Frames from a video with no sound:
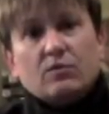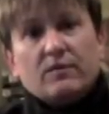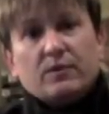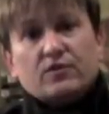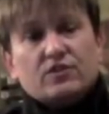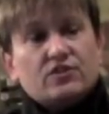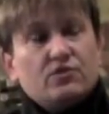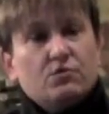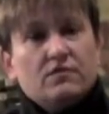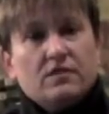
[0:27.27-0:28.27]
We purchased
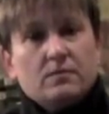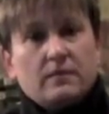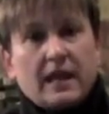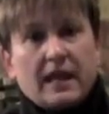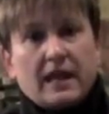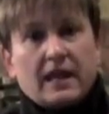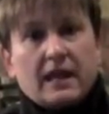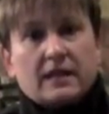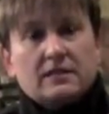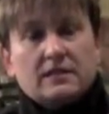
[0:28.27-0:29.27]
two of them,
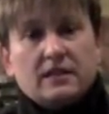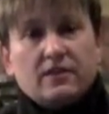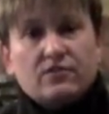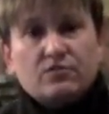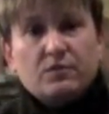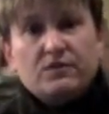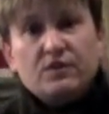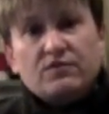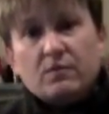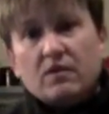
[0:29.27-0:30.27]
and here's the
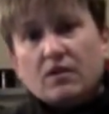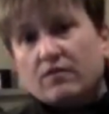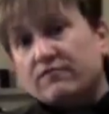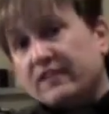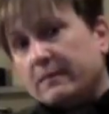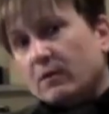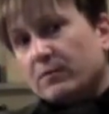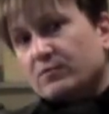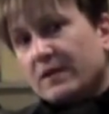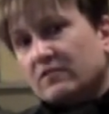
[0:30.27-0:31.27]
review from a female
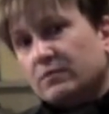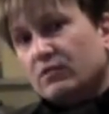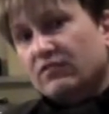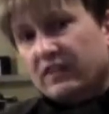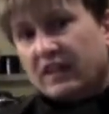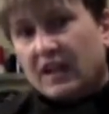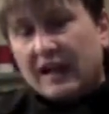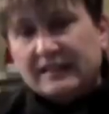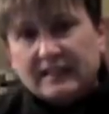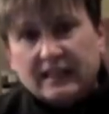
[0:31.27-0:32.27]
perspective, but hopefully the
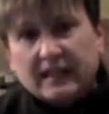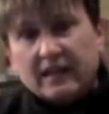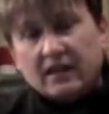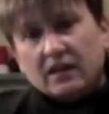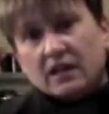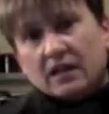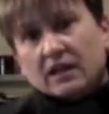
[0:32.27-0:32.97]
guys can get a